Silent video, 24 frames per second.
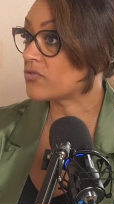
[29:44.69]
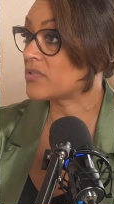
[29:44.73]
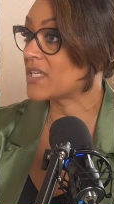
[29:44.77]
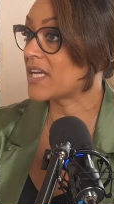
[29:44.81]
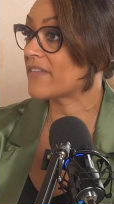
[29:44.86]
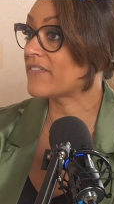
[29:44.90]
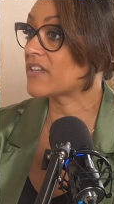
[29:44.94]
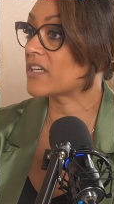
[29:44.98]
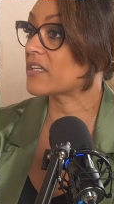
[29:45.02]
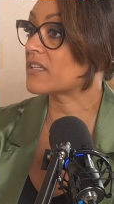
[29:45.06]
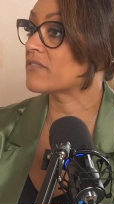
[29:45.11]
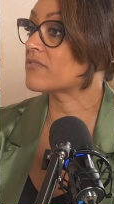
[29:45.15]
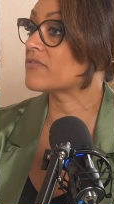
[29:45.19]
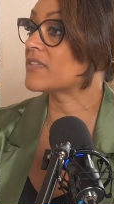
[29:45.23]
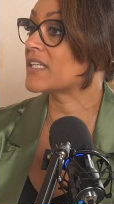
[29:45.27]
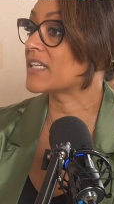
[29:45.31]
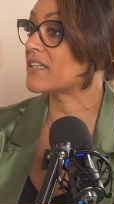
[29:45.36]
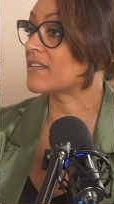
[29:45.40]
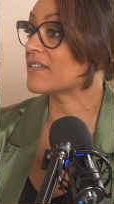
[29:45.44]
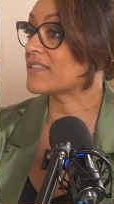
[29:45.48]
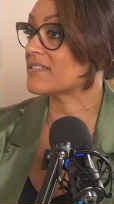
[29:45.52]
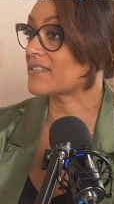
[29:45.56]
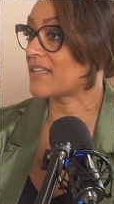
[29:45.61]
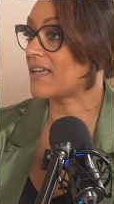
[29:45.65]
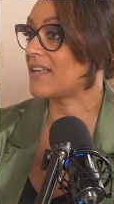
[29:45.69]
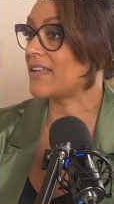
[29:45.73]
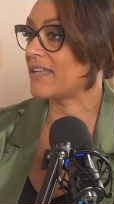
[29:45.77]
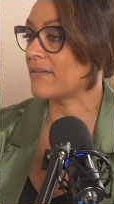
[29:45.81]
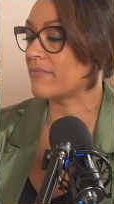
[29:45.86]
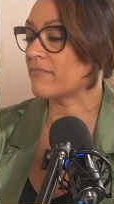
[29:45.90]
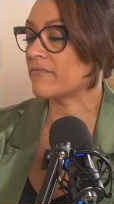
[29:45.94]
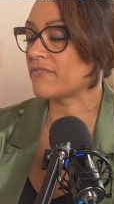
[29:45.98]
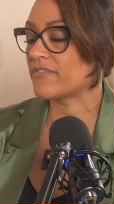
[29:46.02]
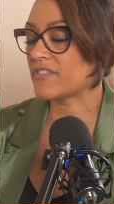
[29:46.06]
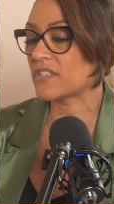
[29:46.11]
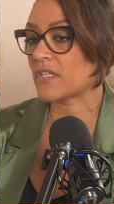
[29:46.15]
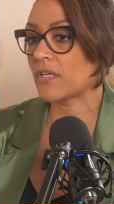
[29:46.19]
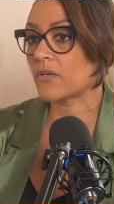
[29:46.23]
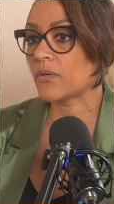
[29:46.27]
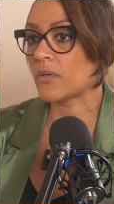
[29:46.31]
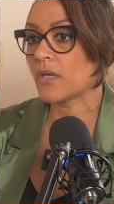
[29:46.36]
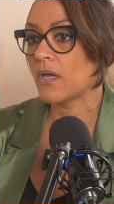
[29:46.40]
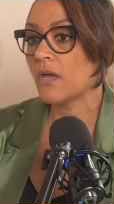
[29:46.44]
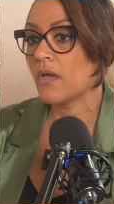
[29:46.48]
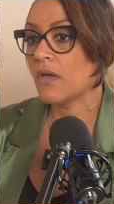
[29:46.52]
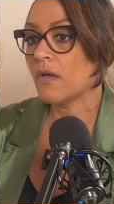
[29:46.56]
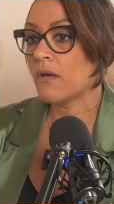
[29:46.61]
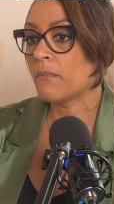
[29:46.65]
You're never going to realise that length.
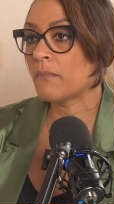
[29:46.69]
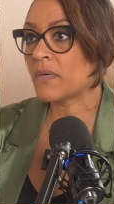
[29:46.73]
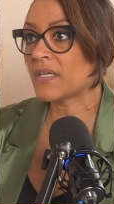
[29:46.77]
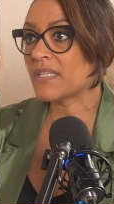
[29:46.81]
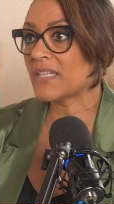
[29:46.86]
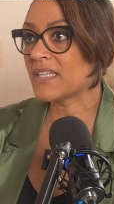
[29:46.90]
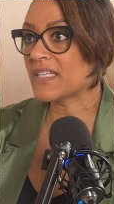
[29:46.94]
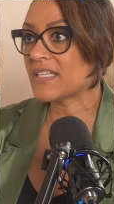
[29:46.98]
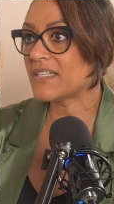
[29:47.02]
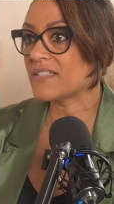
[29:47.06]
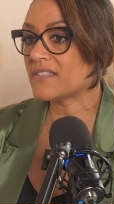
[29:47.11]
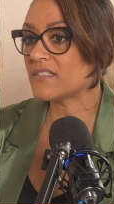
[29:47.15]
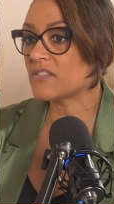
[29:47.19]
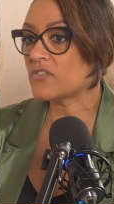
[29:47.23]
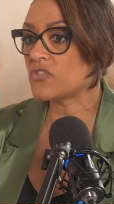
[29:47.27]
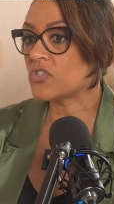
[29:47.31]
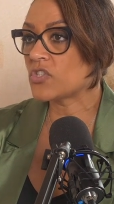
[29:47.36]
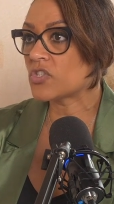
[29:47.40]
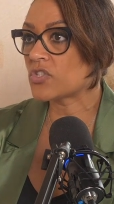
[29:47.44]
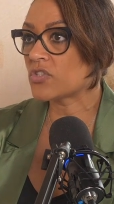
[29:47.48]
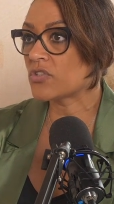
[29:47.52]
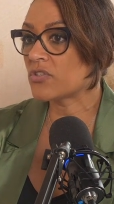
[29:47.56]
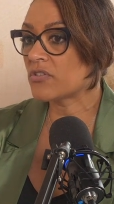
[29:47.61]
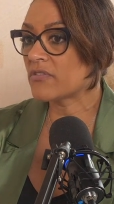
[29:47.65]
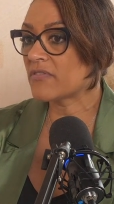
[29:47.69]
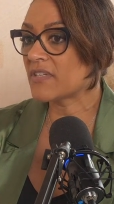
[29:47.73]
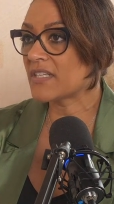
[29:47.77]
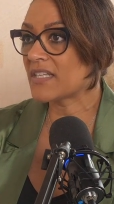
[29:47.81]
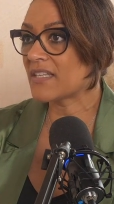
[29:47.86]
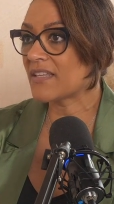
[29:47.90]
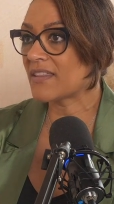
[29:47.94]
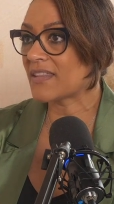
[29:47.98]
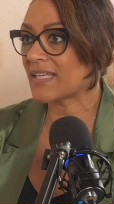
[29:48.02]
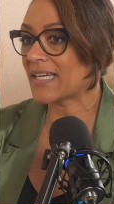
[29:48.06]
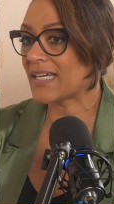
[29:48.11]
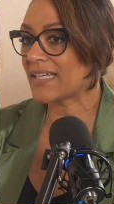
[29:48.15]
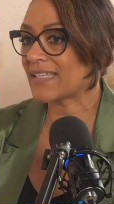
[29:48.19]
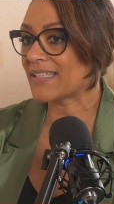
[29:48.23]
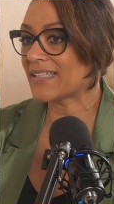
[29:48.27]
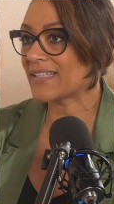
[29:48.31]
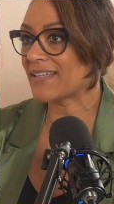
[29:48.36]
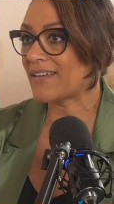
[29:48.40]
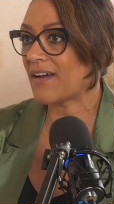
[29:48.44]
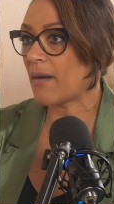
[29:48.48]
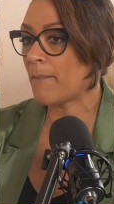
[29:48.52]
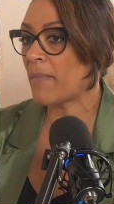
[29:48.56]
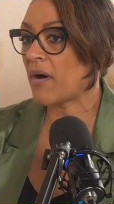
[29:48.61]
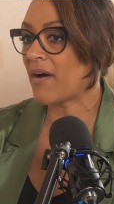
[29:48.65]
So my thing is ensuring that
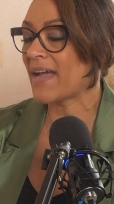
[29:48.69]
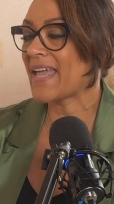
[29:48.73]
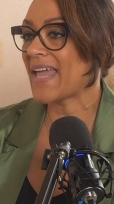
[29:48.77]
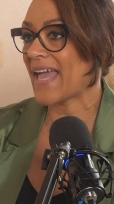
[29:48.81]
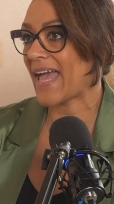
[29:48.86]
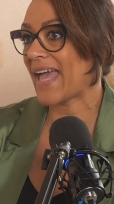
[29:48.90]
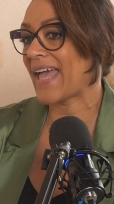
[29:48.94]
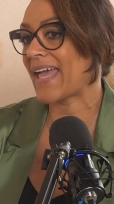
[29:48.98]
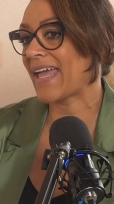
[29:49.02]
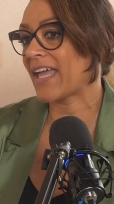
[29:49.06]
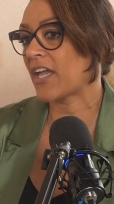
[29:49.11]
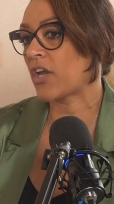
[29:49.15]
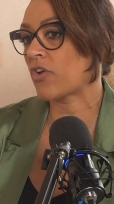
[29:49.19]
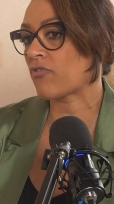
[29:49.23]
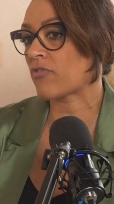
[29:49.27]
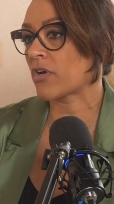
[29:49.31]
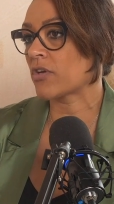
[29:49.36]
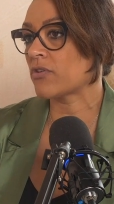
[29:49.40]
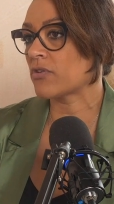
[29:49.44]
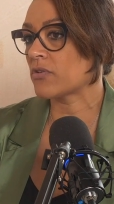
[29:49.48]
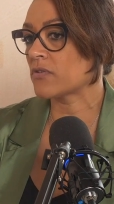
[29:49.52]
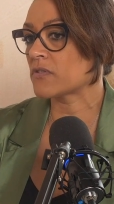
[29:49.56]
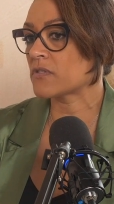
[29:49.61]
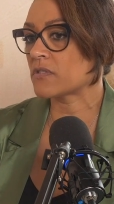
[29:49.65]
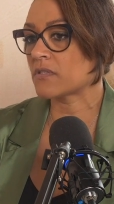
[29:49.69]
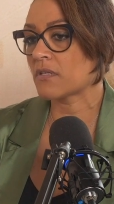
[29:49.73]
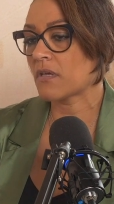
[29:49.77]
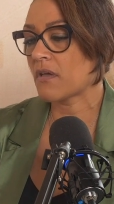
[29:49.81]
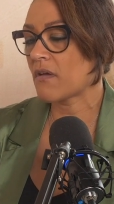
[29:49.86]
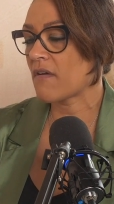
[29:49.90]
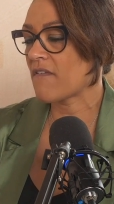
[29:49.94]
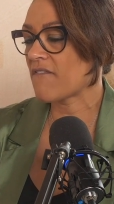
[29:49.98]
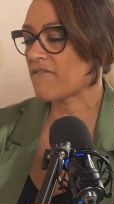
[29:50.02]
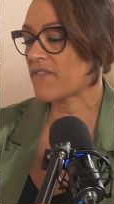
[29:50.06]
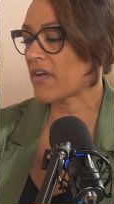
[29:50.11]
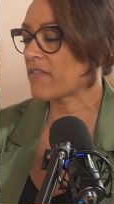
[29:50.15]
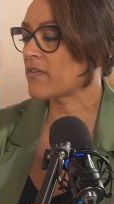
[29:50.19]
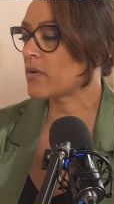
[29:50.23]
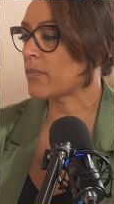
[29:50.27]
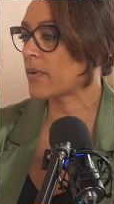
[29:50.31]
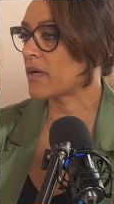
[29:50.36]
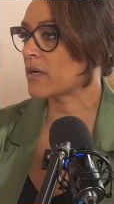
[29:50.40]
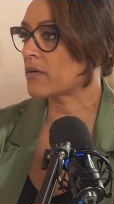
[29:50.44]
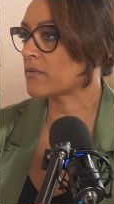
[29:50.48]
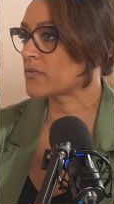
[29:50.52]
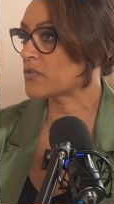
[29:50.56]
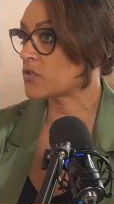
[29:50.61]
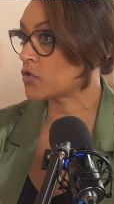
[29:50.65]
my hair grows very
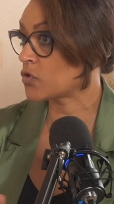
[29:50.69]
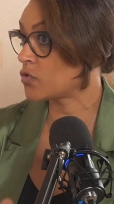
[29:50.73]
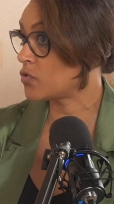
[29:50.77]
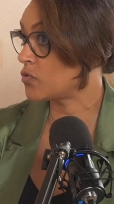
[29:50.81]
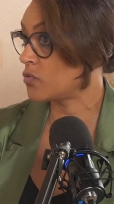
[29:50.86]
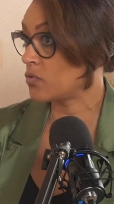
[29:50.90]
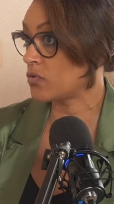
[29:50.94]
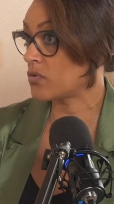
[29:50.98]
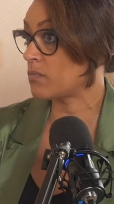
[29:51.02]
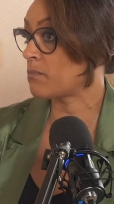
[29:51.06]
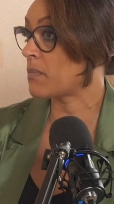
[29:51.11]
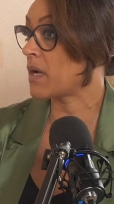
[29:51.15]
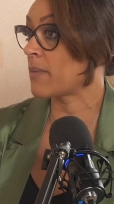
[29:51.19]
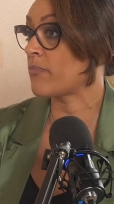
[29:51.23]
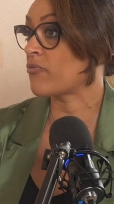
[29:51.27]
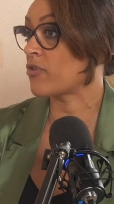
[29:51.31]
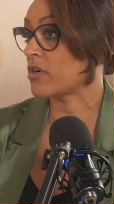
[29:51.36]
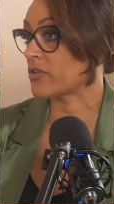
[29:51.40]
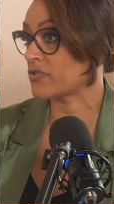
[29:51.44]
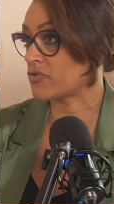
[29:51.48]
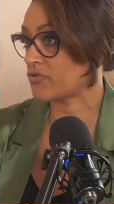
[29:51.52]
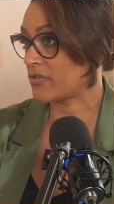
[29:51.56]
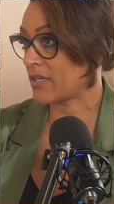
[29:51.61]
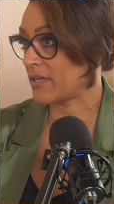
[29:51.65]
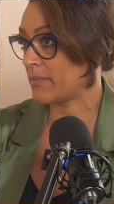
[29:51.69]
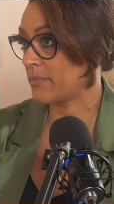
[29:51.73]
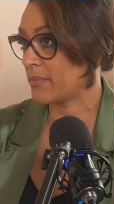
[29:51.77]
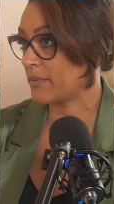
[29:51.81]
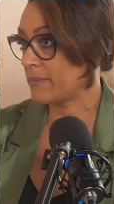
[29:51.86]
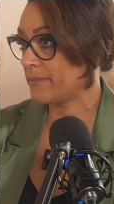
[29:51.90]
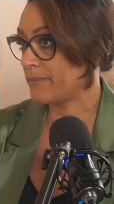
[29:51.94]
well to my bra strap.